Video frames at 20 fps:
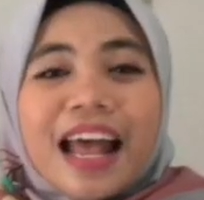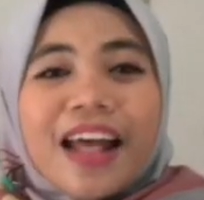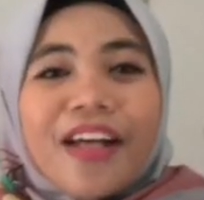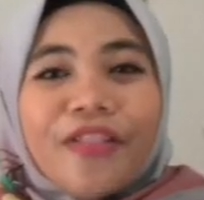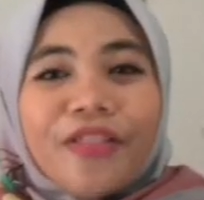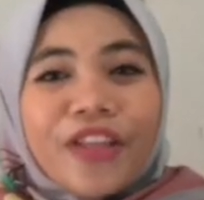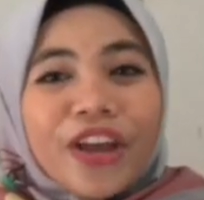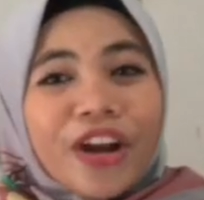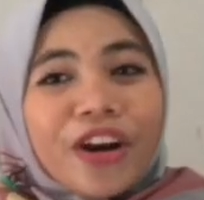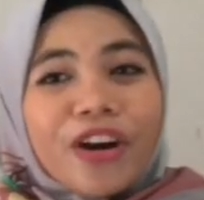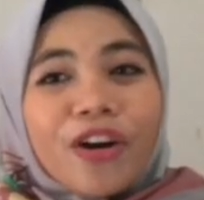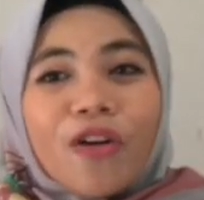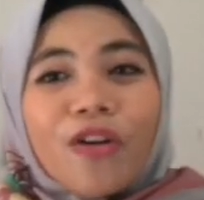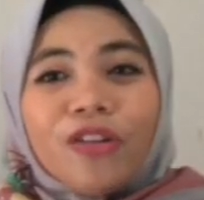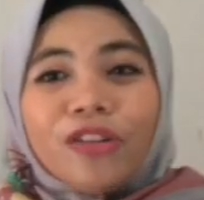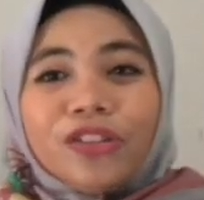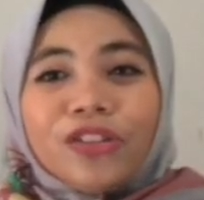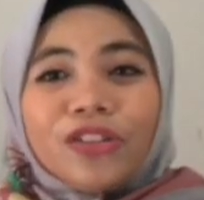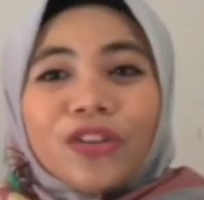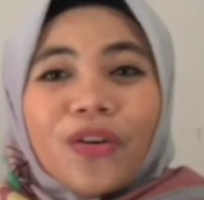they are
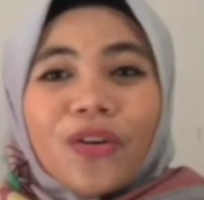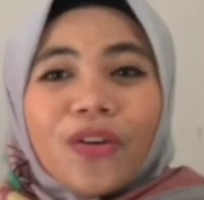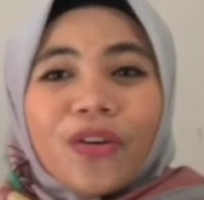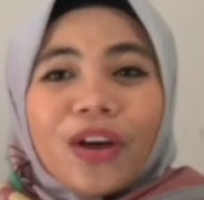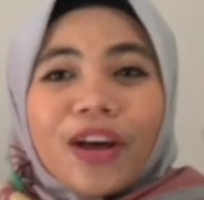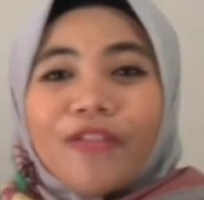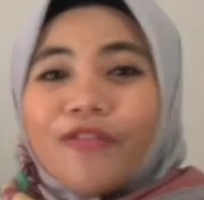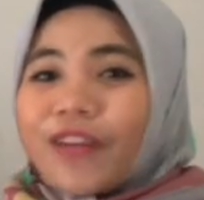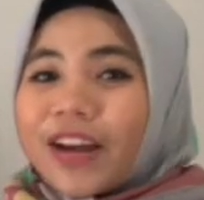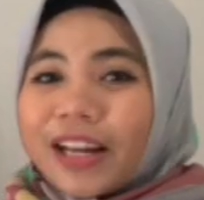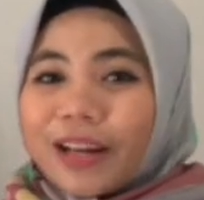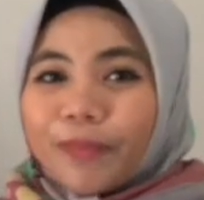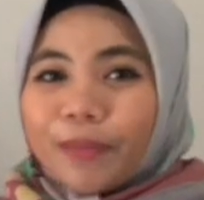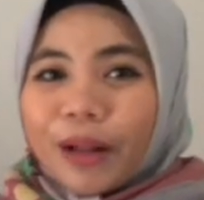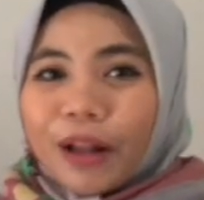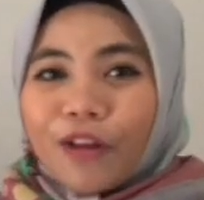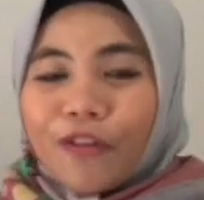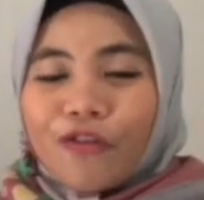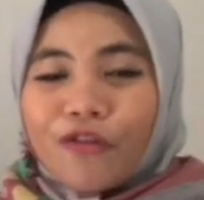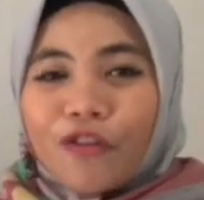also
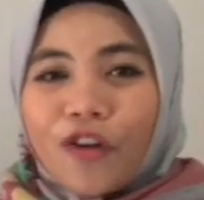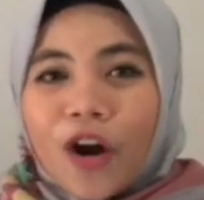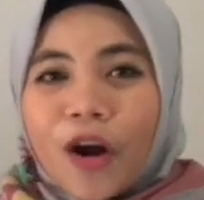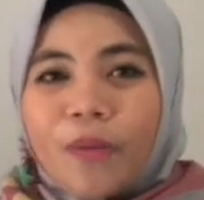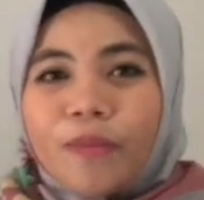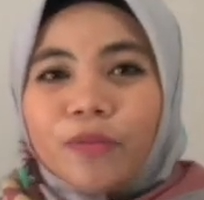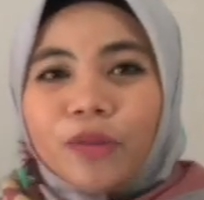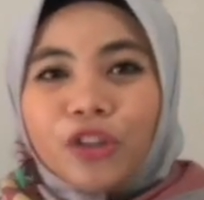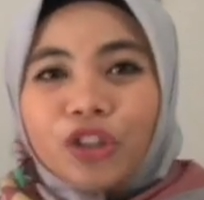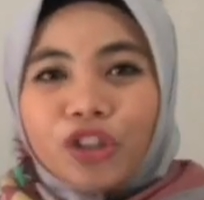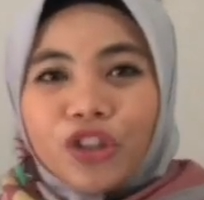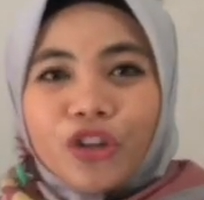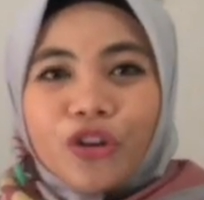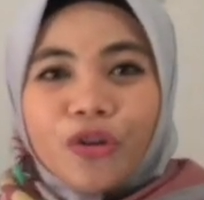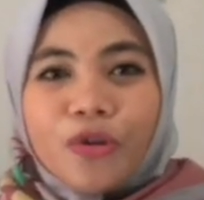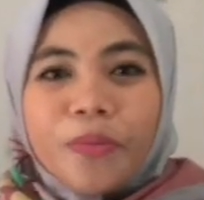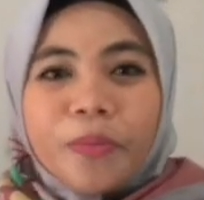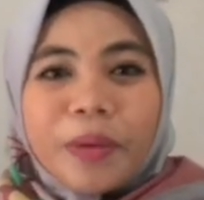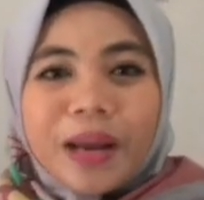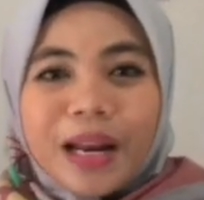available from
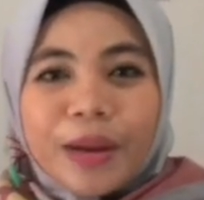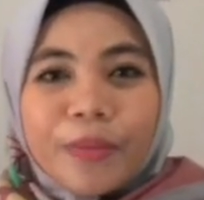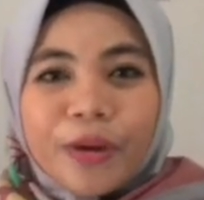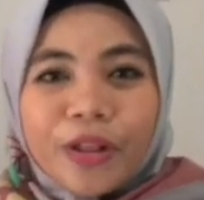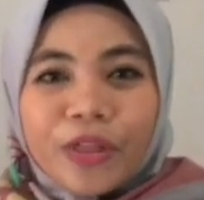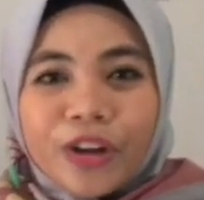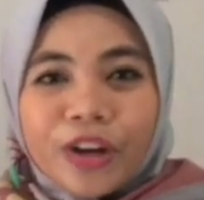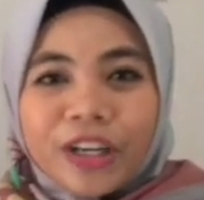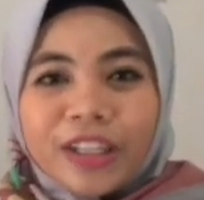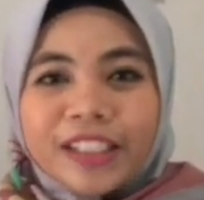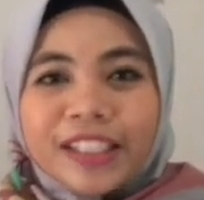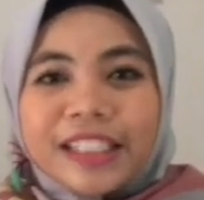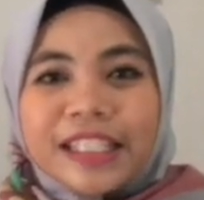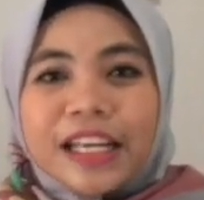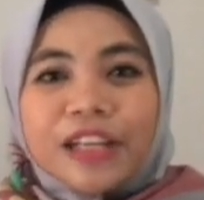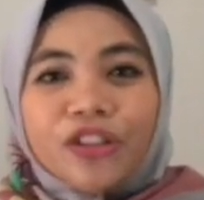2 millimeters